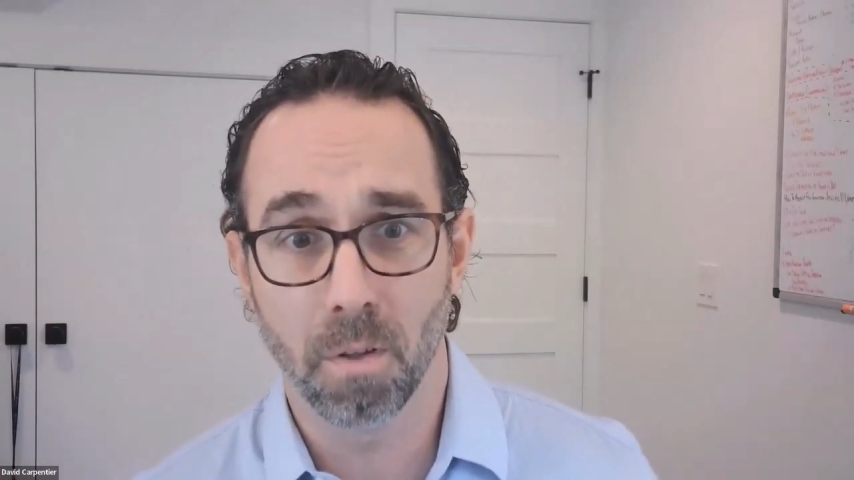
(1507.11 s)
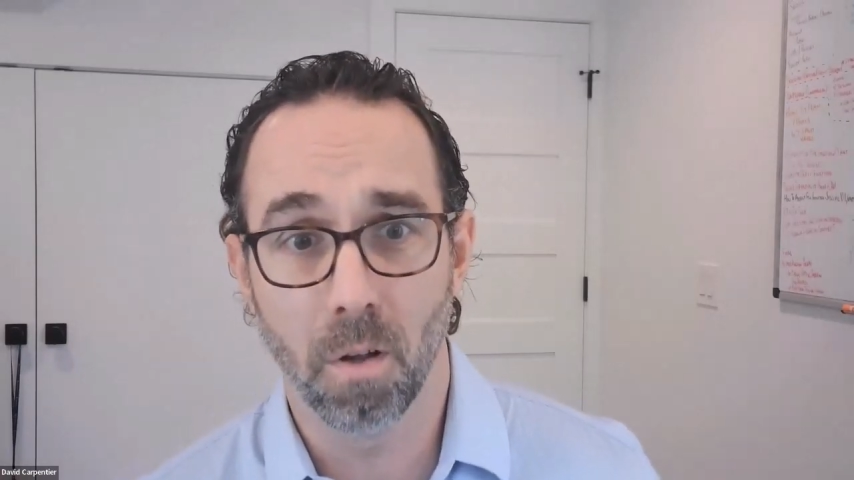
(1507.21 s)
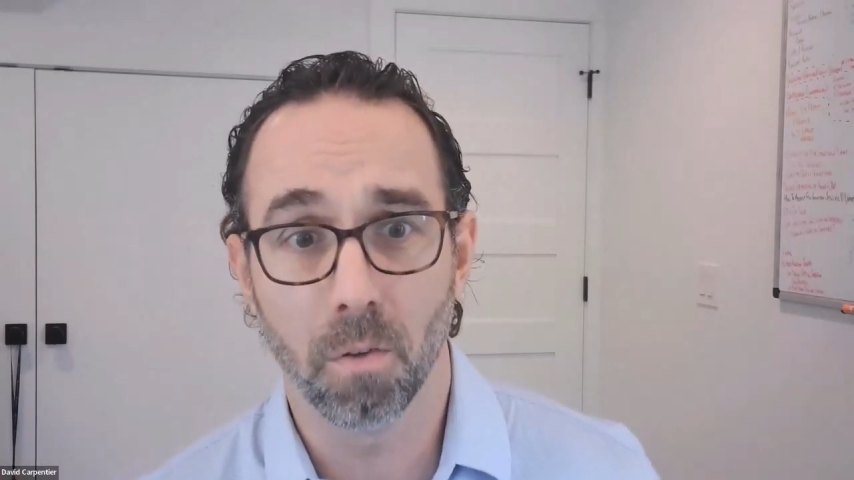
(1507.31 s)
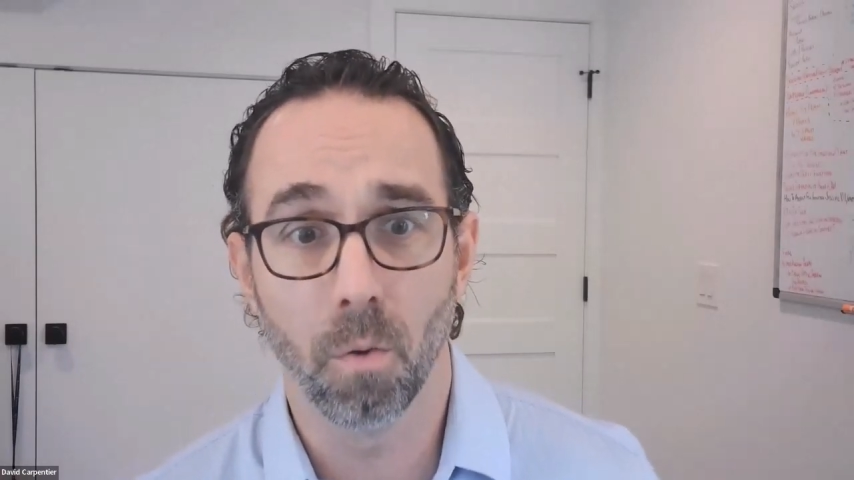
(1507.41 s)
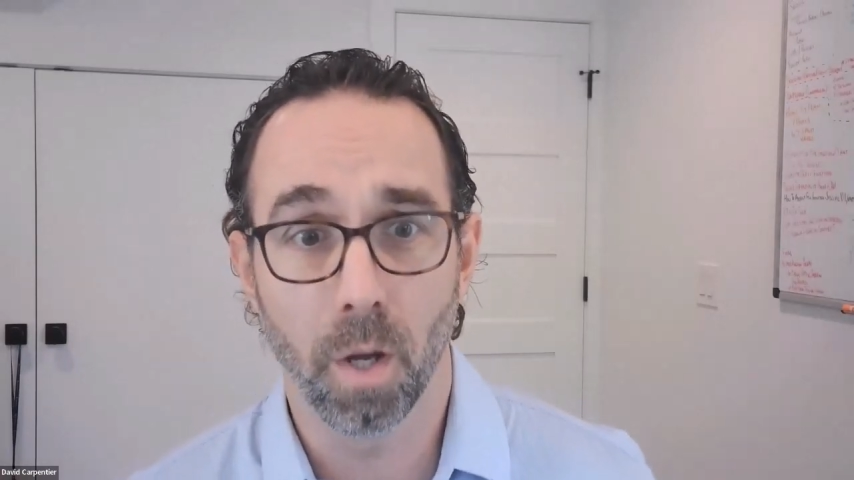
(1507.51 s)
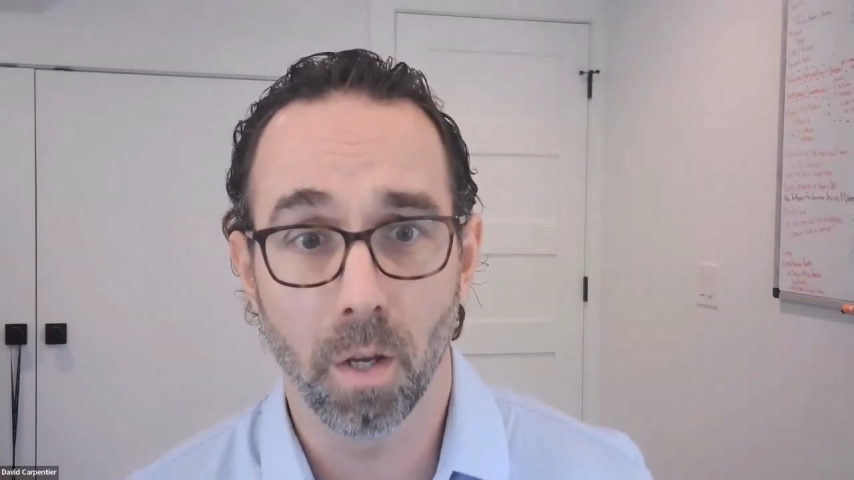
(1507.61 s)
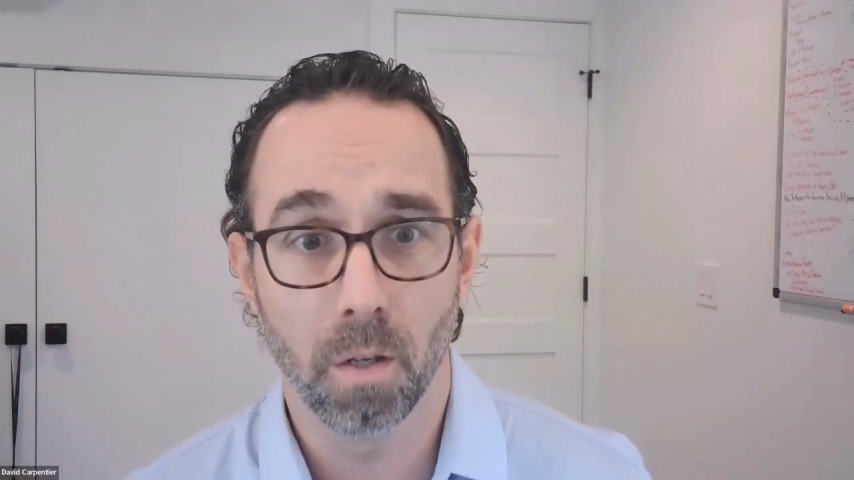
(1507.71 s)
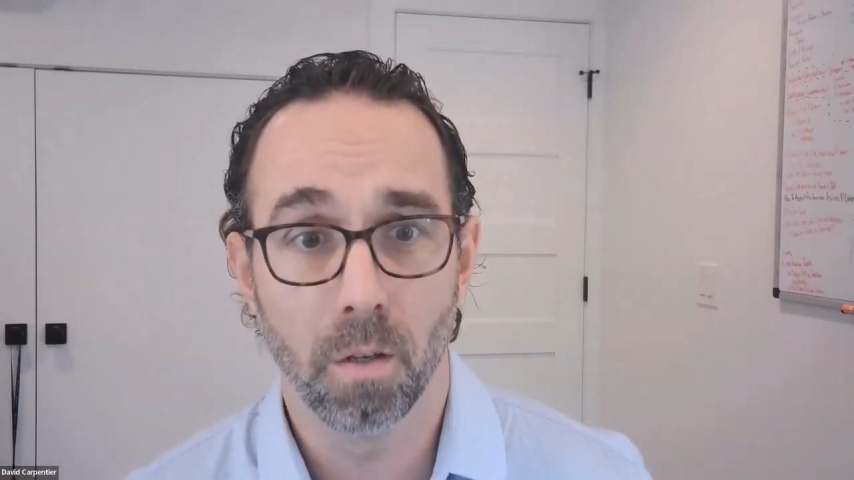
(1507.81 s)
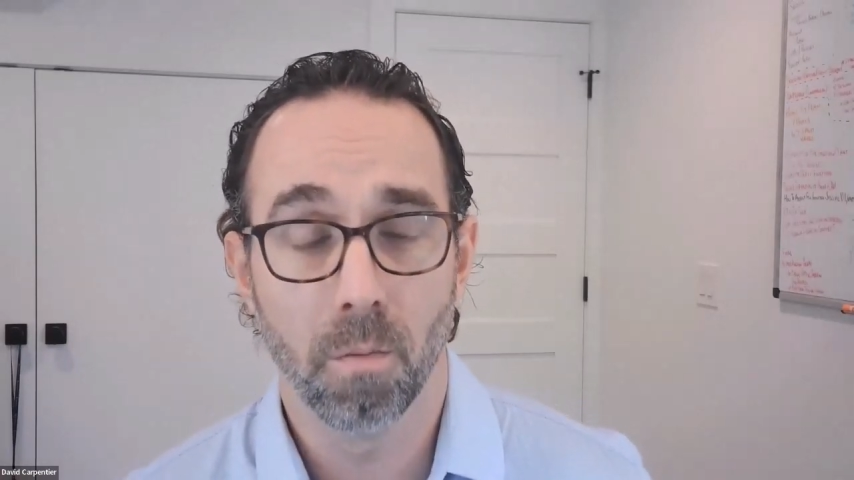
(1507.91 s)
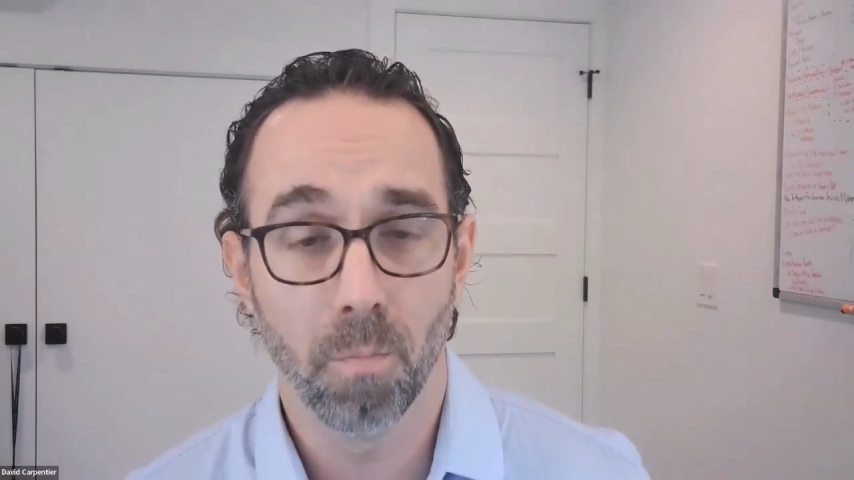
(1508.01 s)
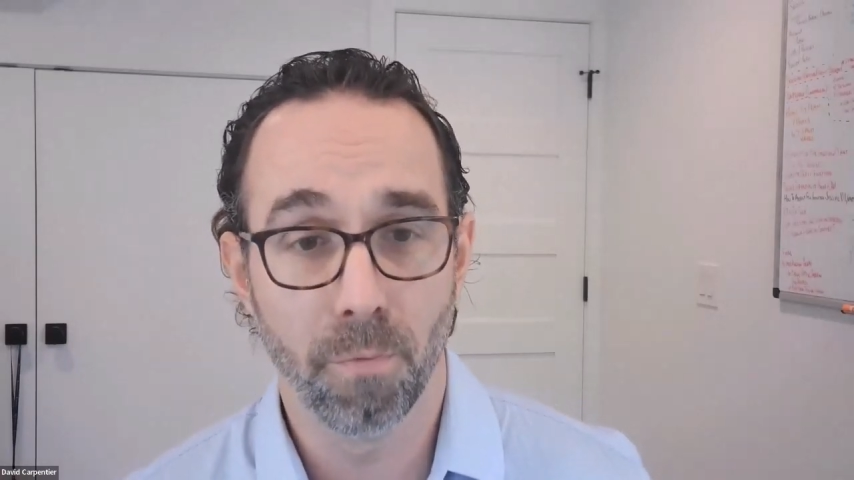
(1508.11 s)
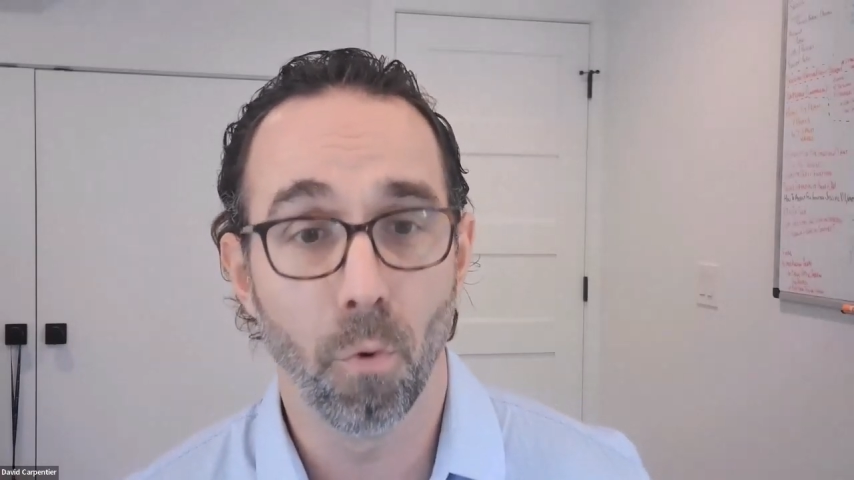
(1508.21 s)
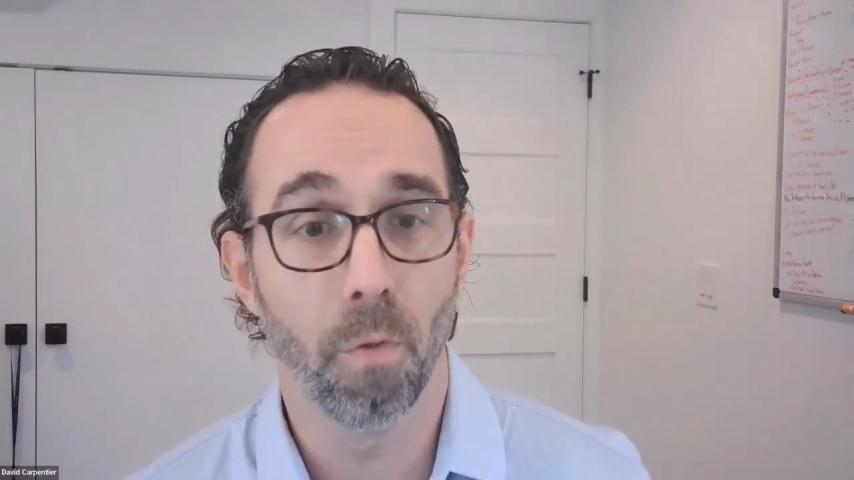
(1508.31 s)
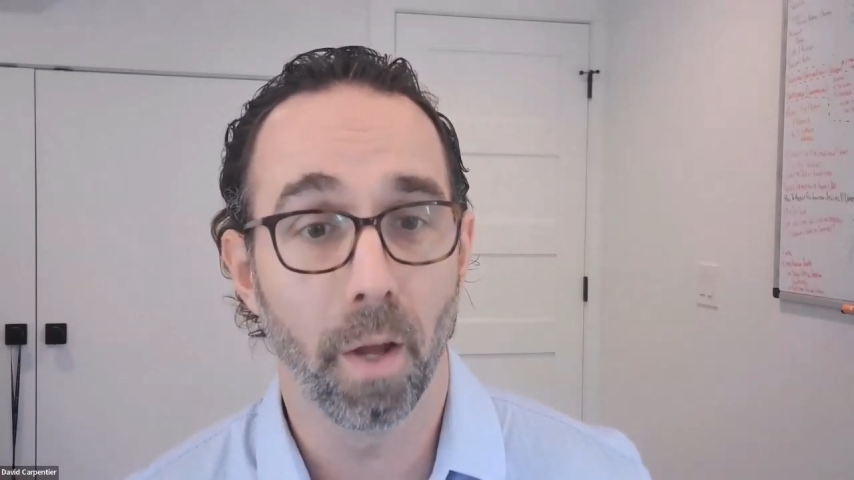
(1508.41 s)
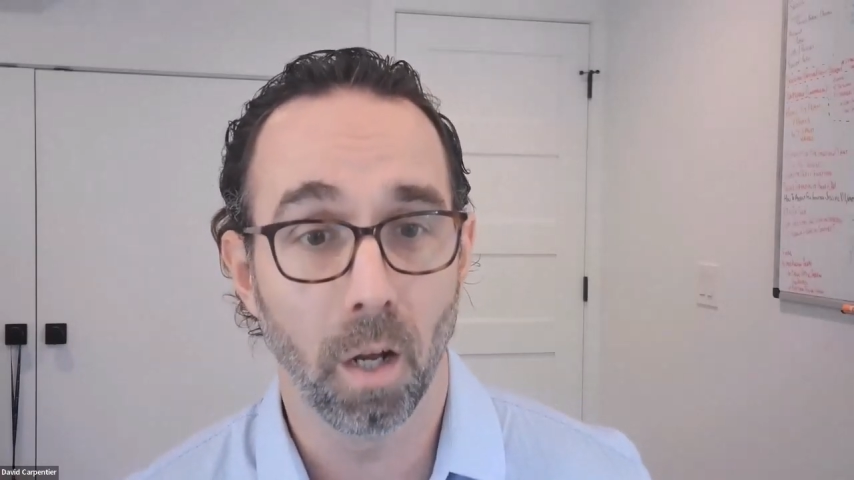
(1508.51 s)
along the way
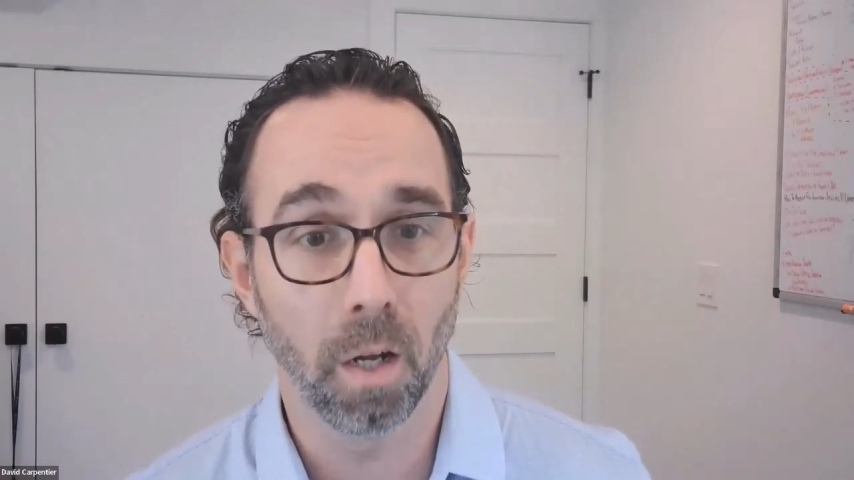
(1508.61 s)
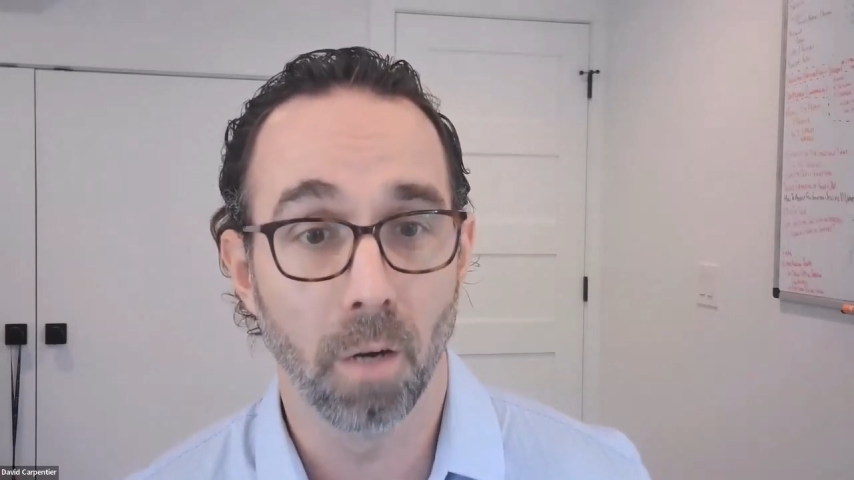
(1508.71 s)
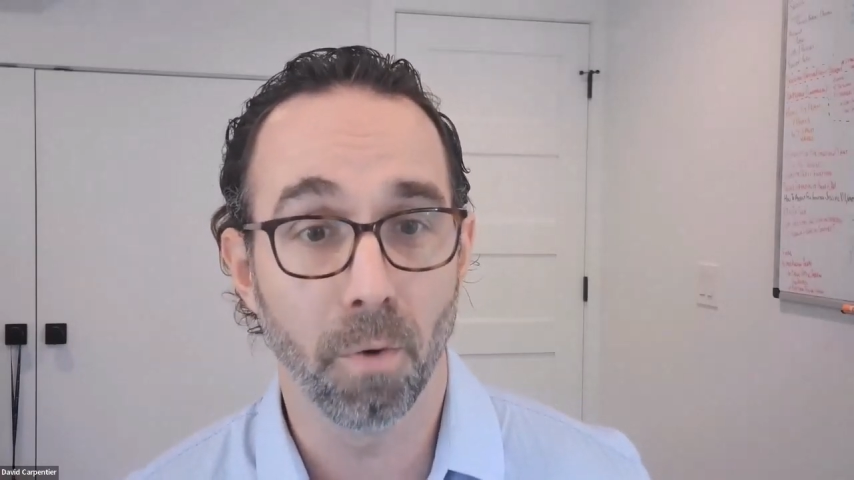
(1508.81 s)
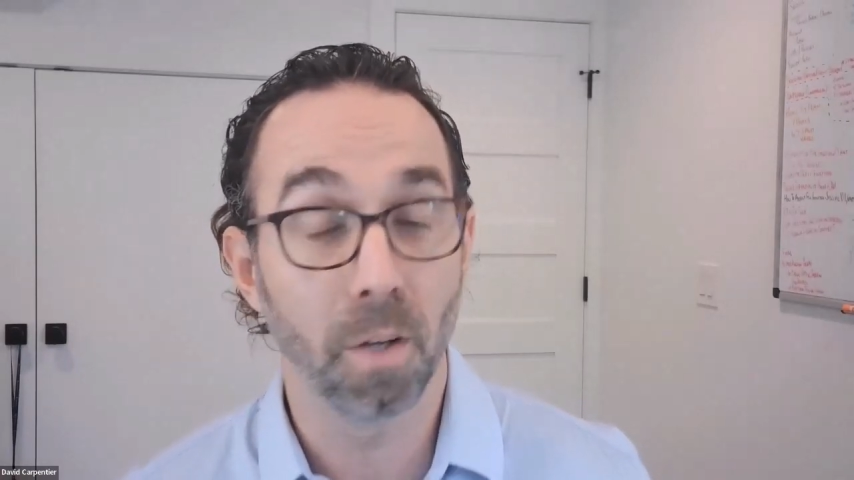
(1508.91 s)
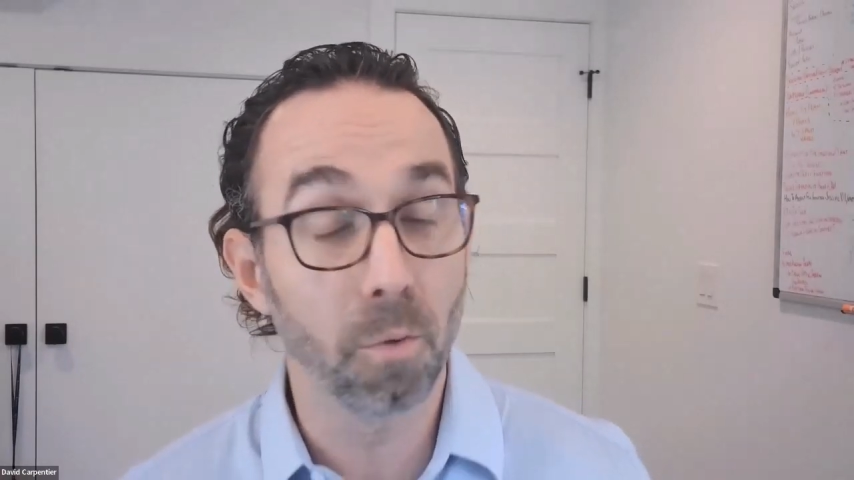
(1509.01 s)
before they got comfort.